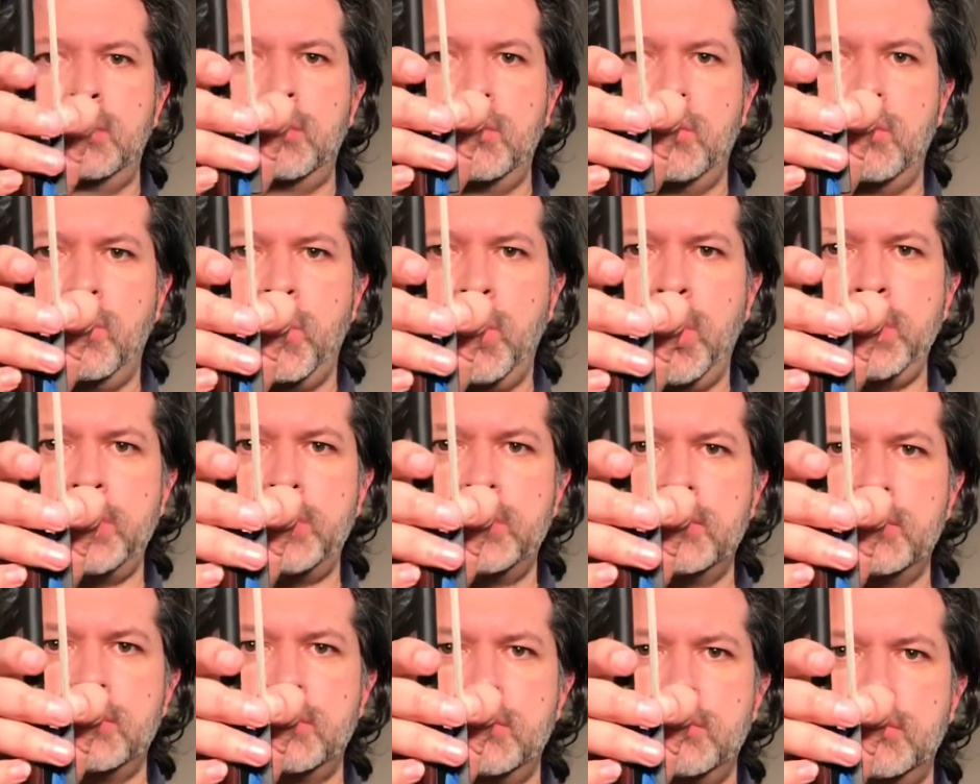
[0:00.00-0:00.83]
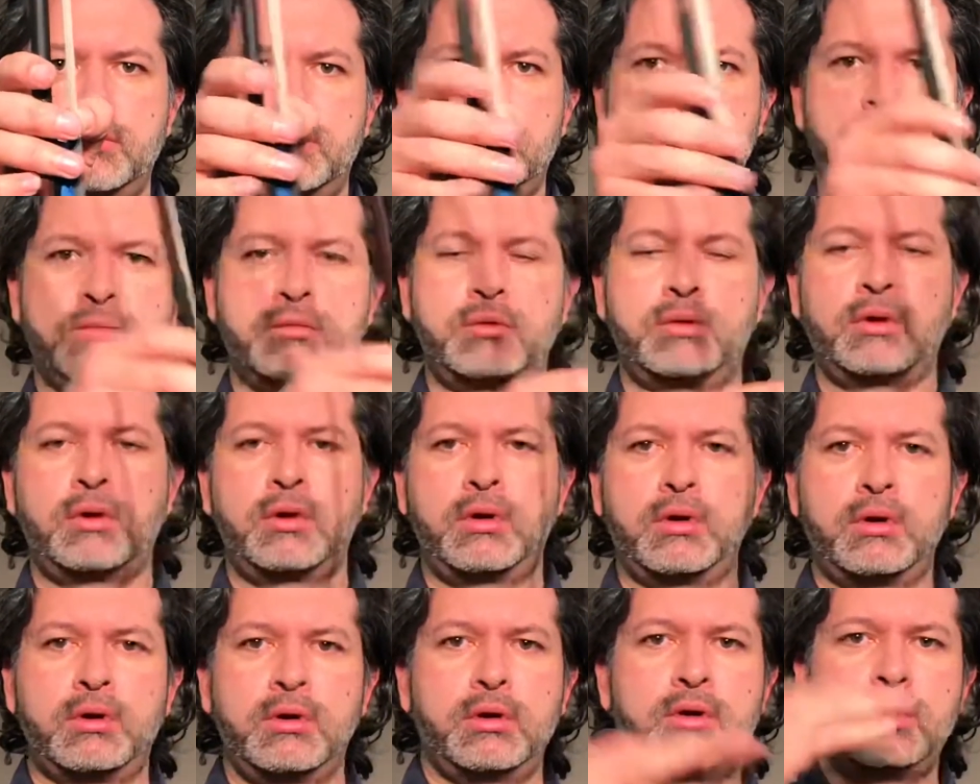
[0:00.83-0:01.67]
1.
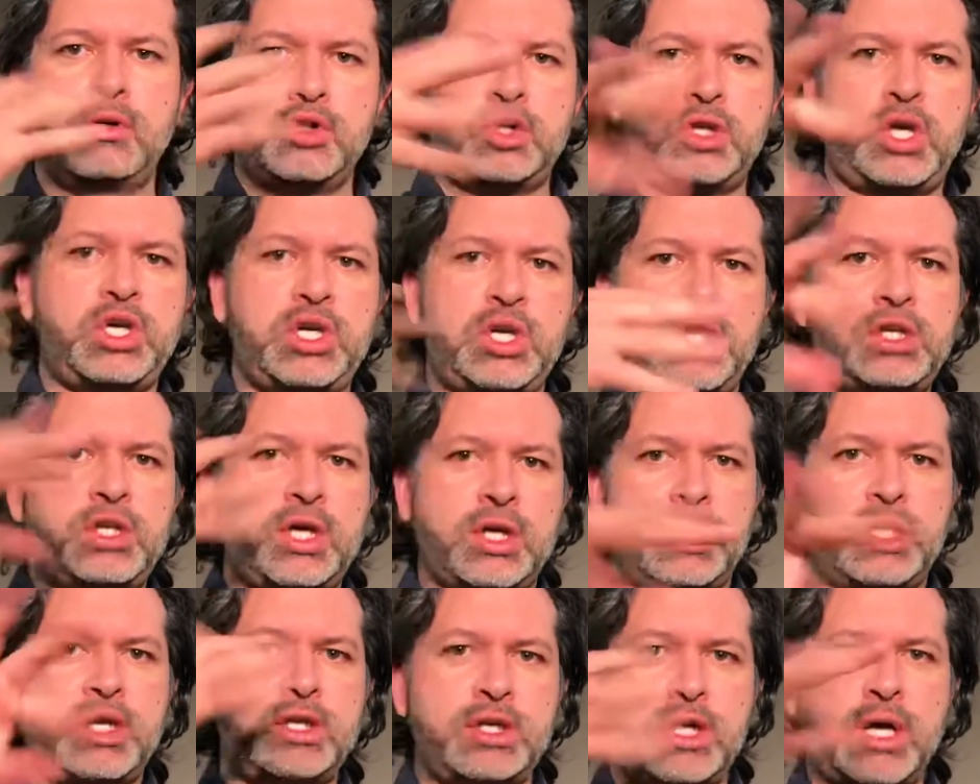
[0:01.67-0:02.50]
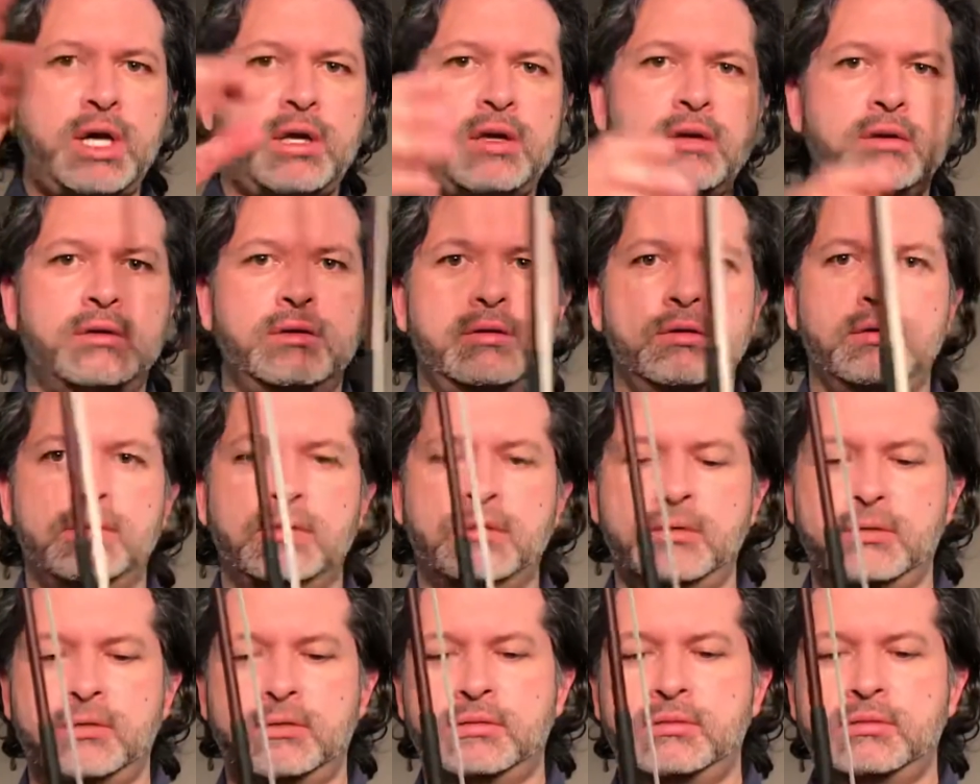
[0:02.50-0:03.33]
Shake, shake, shake, shake, shake.
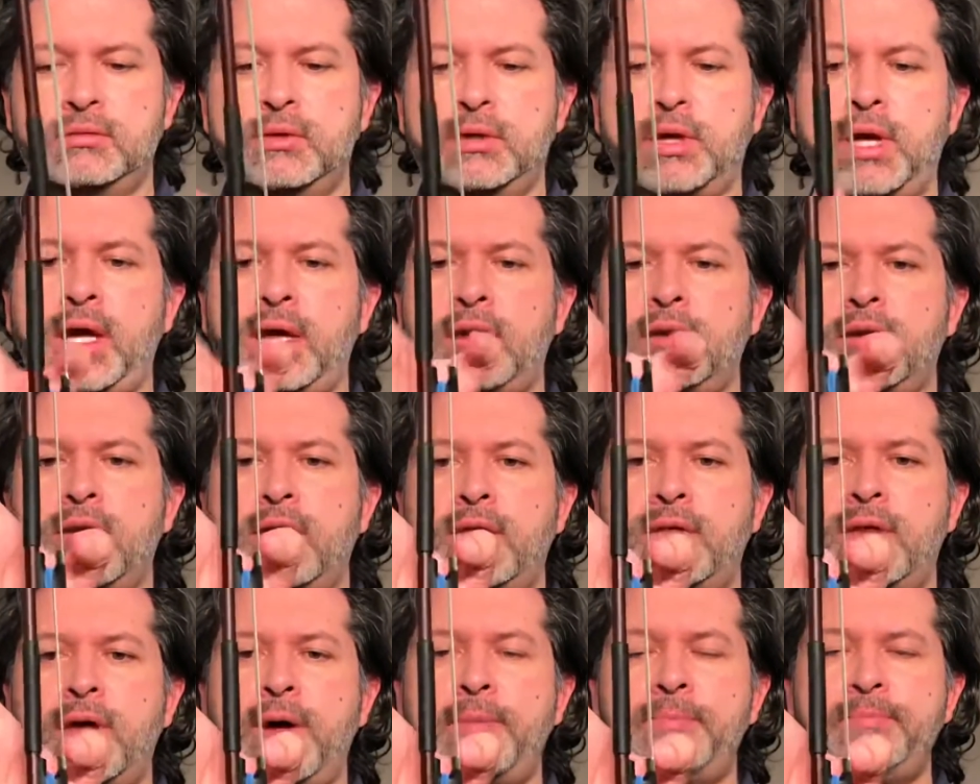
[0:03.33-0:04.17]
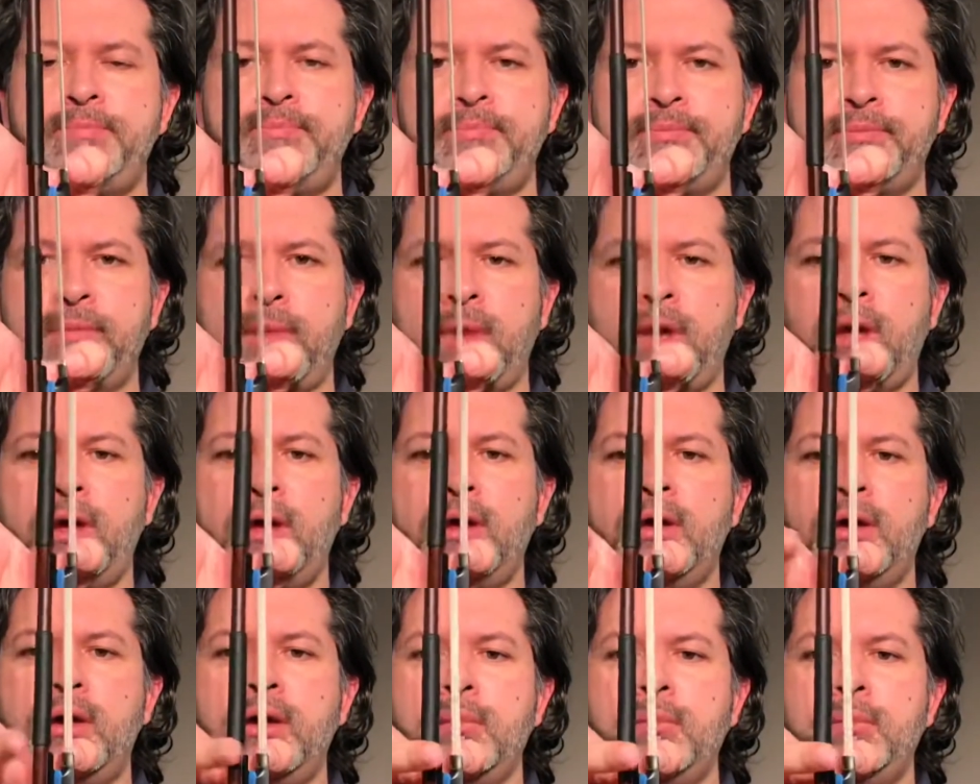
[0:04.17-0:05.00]
Again, thumb,
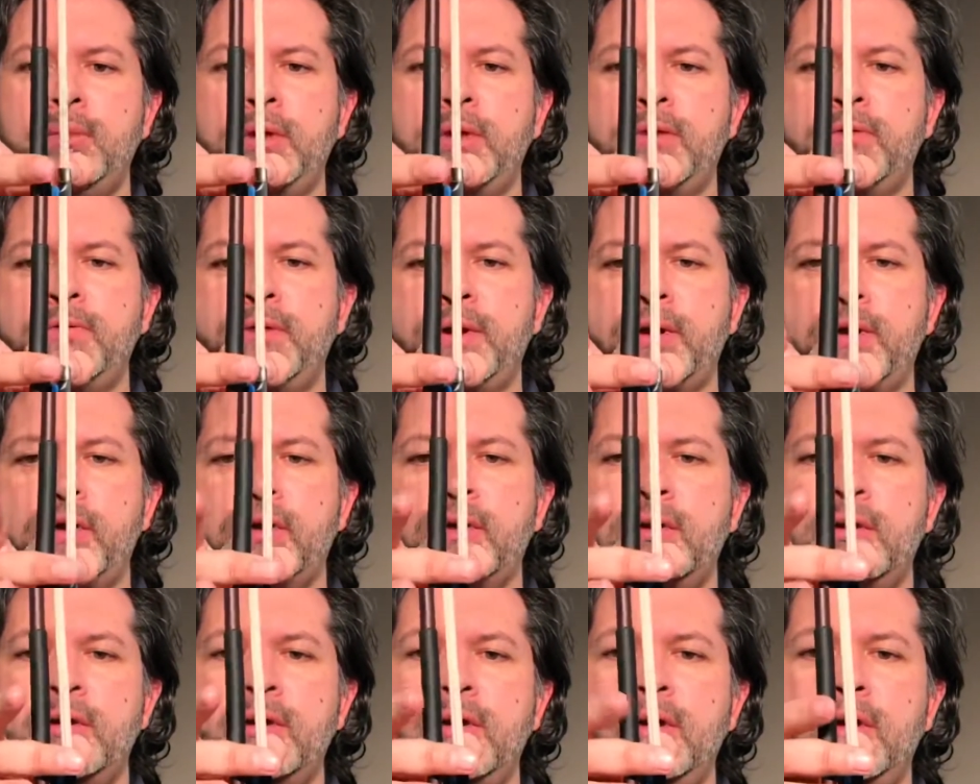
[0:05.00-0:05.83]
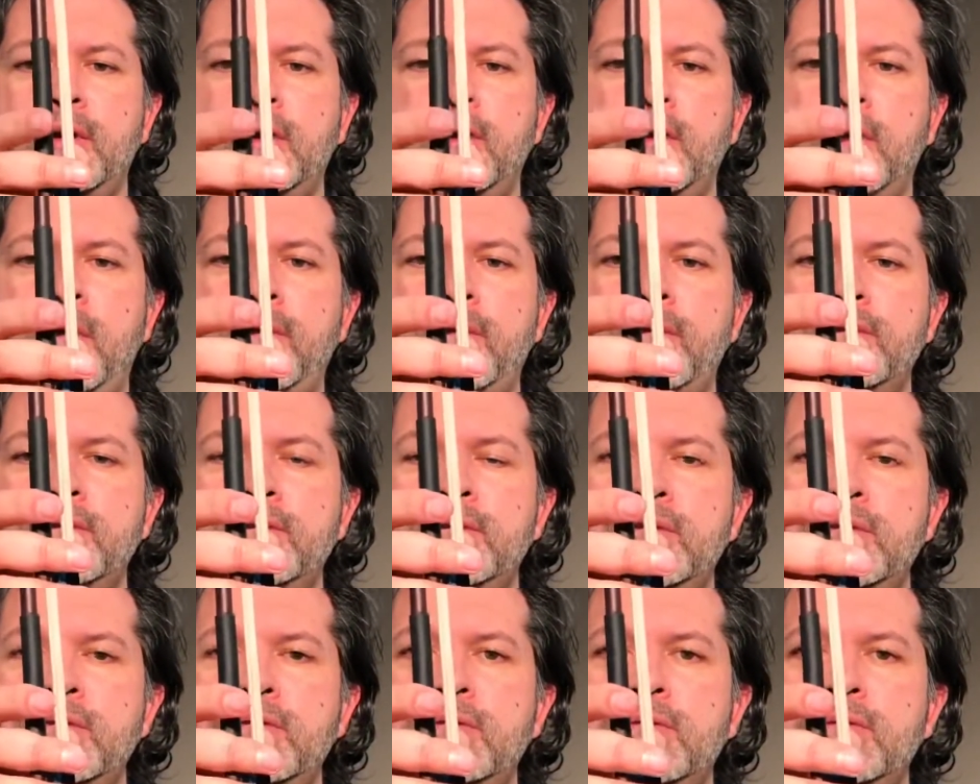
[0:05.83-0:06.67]
middle finger, your other
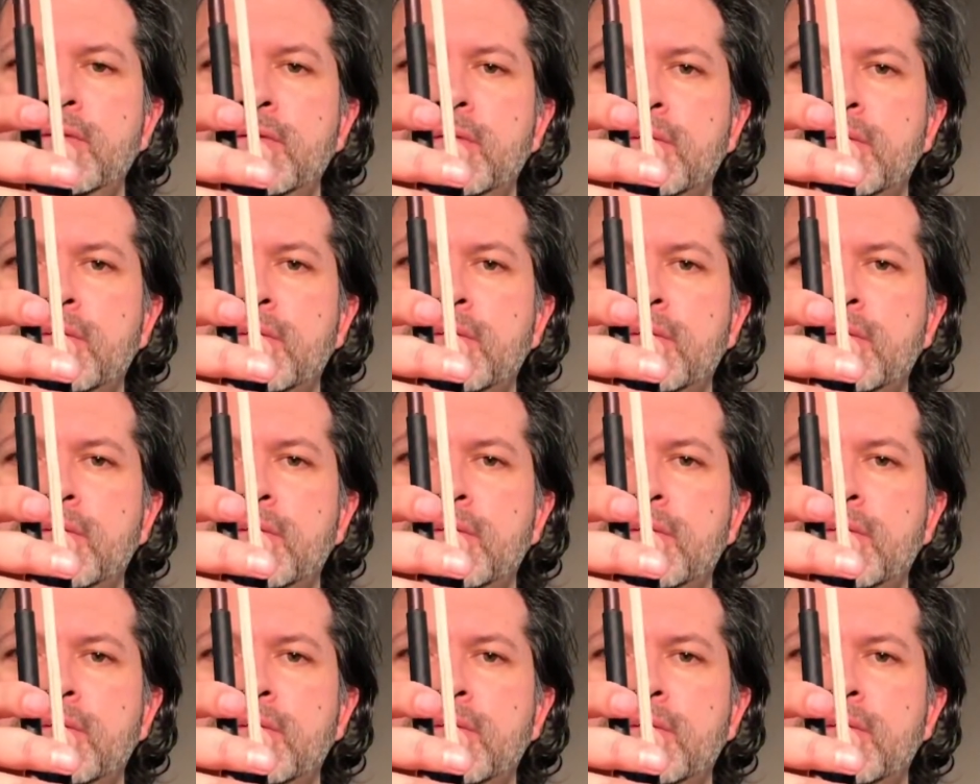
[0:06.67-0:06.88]
two